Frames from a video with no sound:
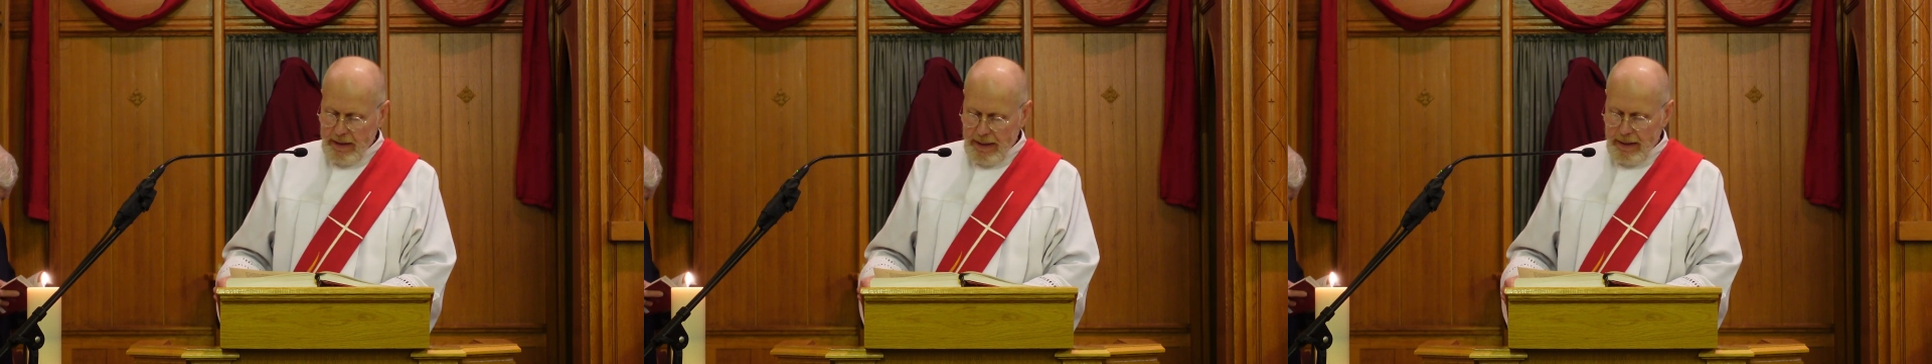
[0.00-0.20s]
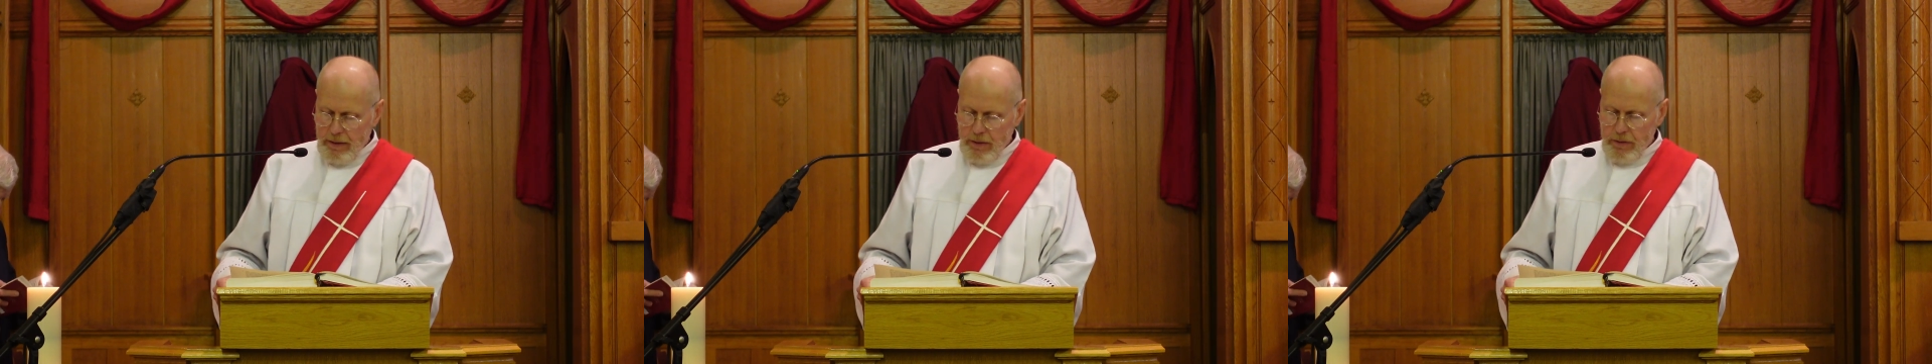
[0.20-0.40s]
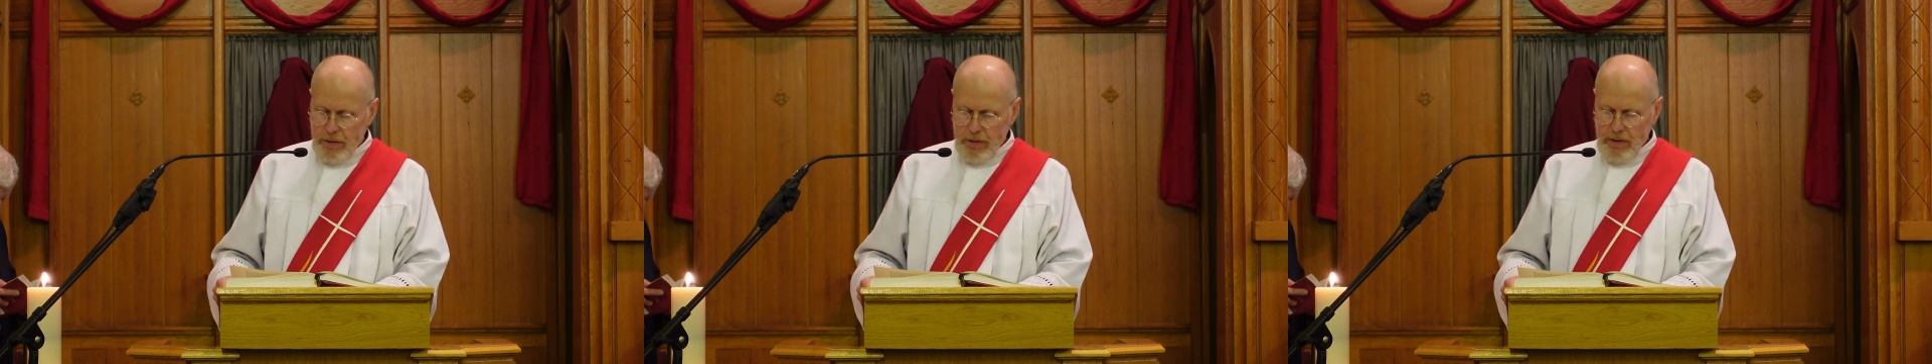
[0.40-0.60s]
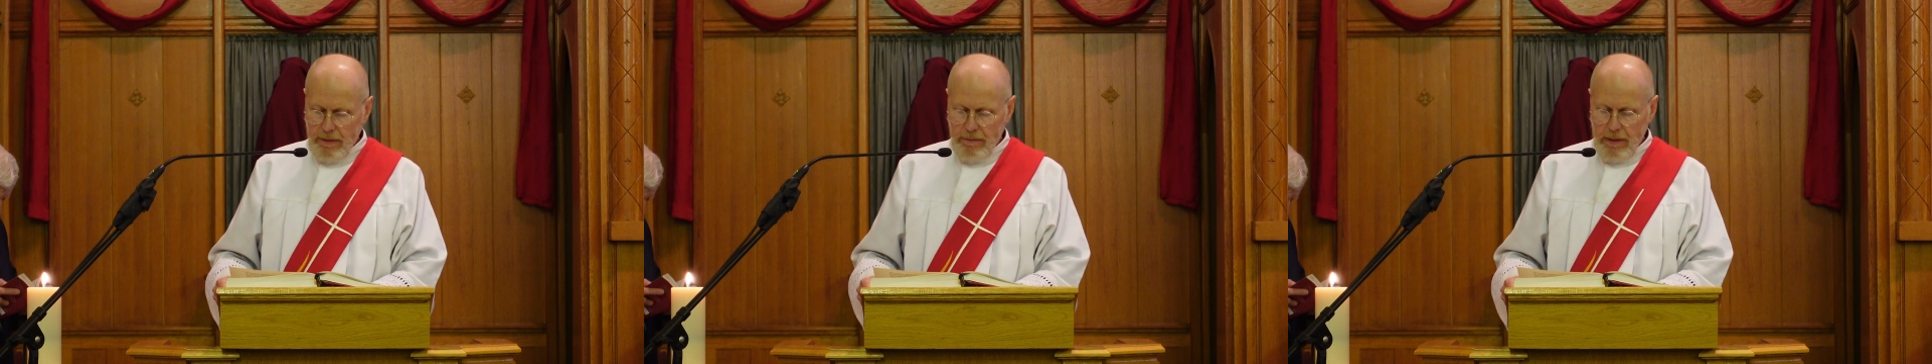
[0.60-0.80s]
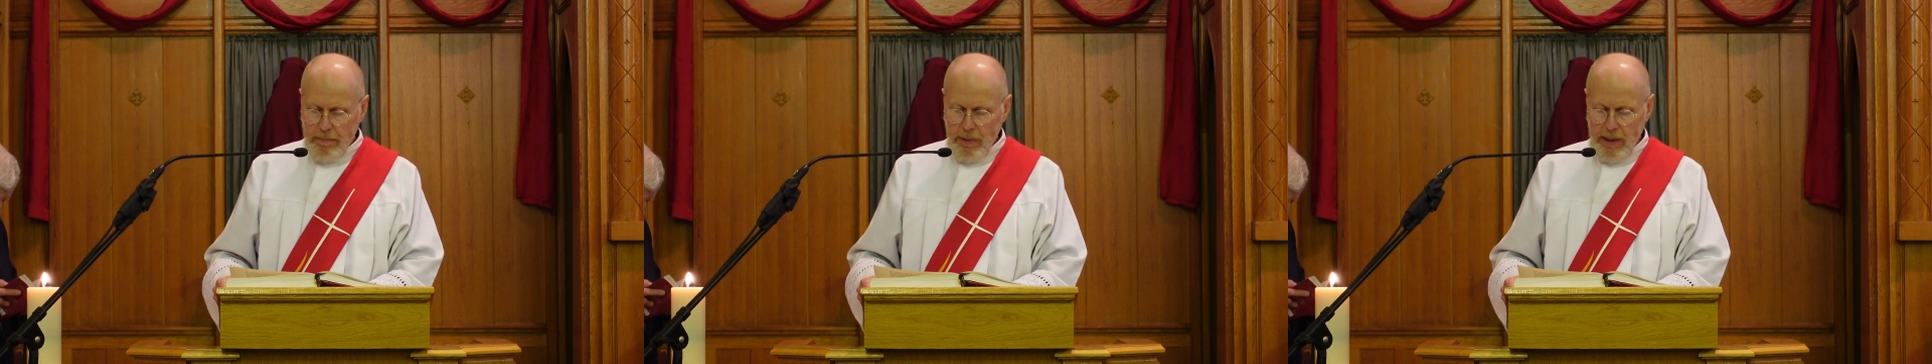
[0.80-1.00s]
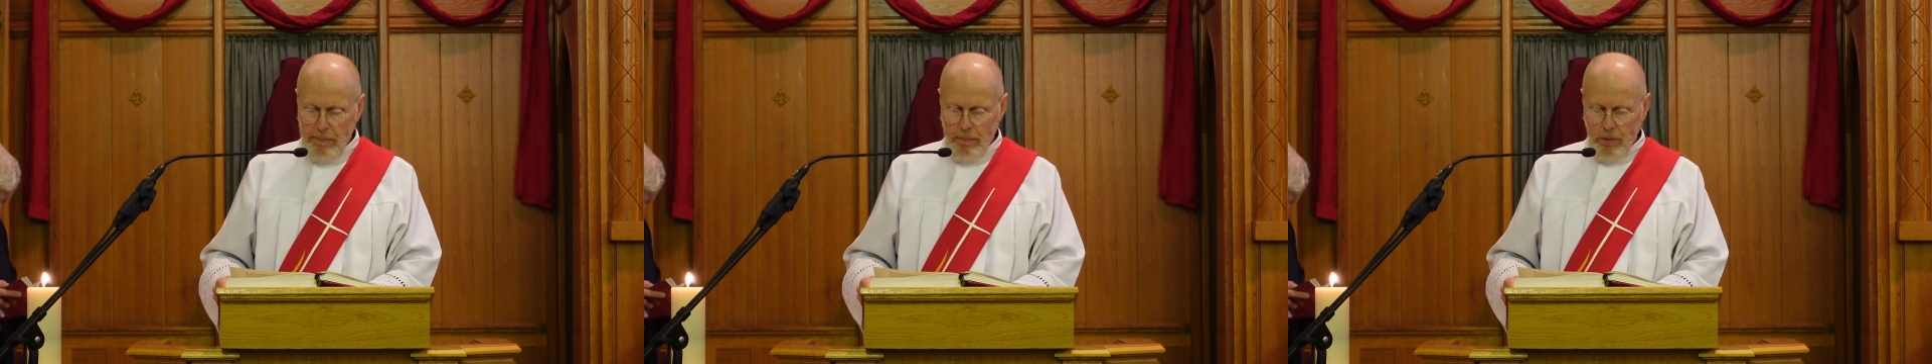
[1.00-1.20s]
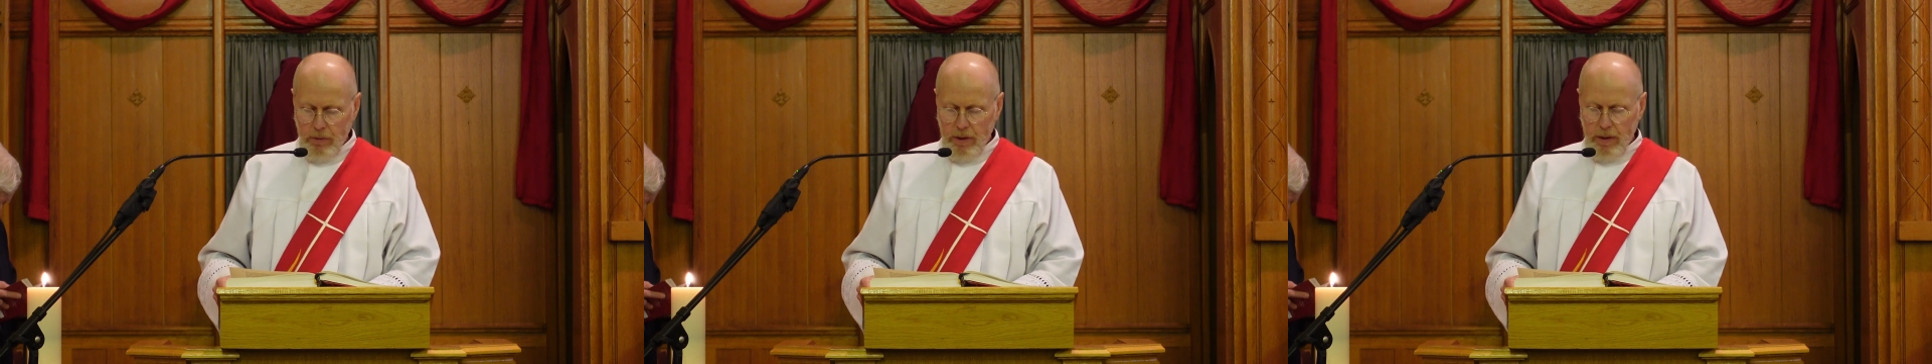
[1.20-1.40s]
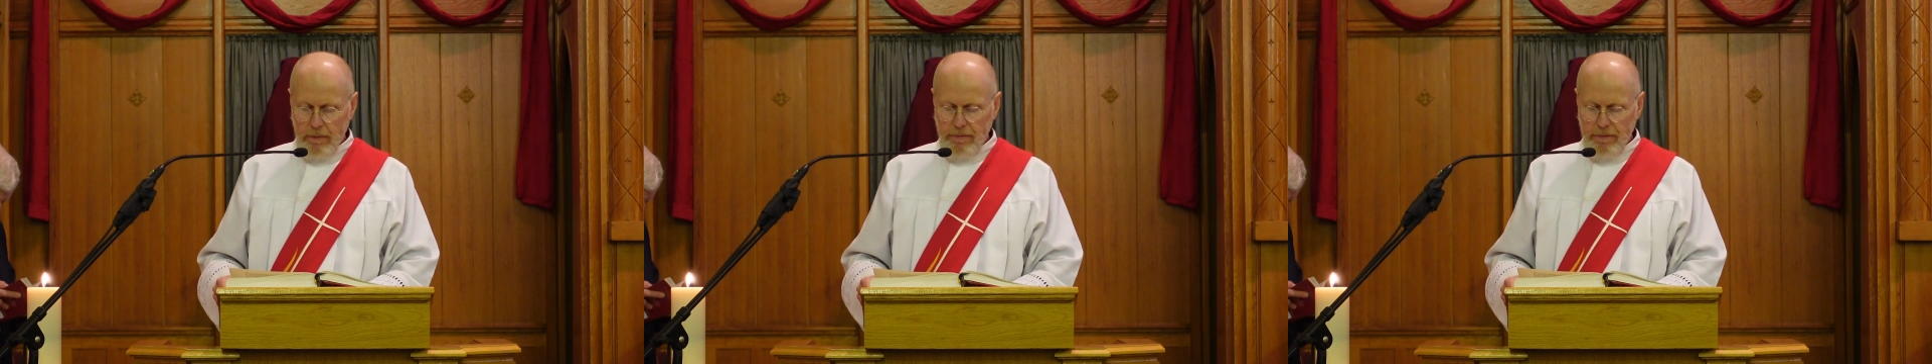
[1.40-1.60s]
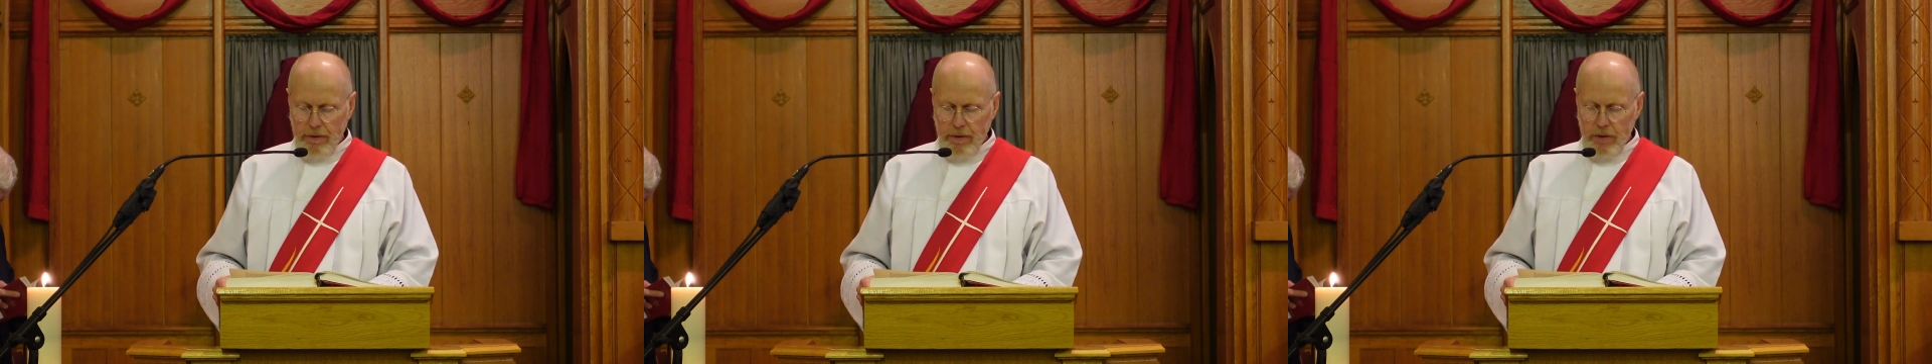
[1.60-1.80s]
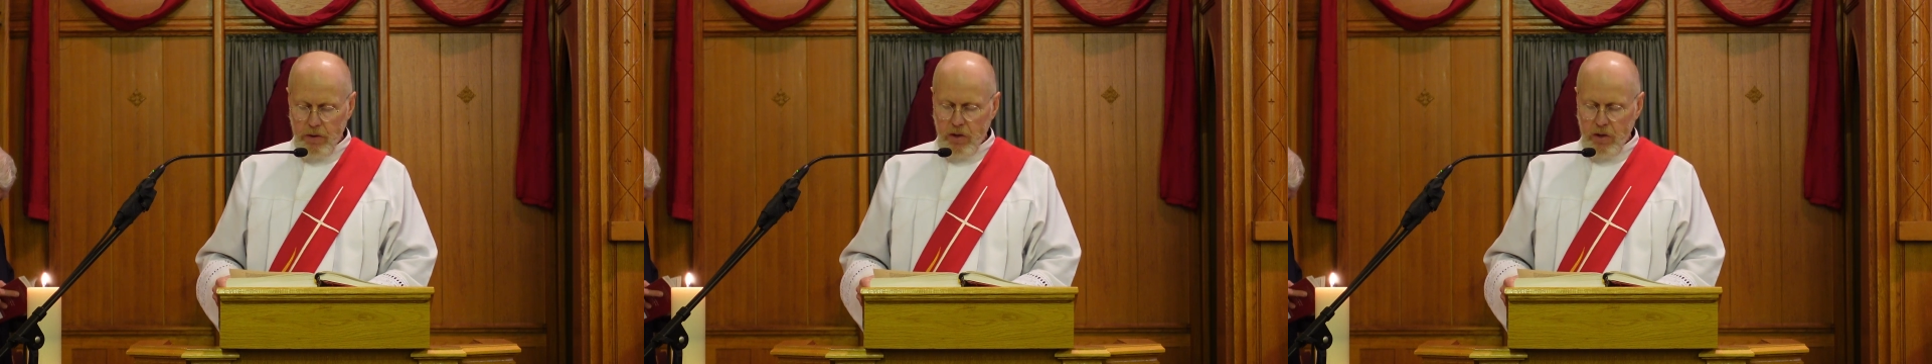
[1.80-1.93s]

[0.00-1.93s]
the elders of the people conferred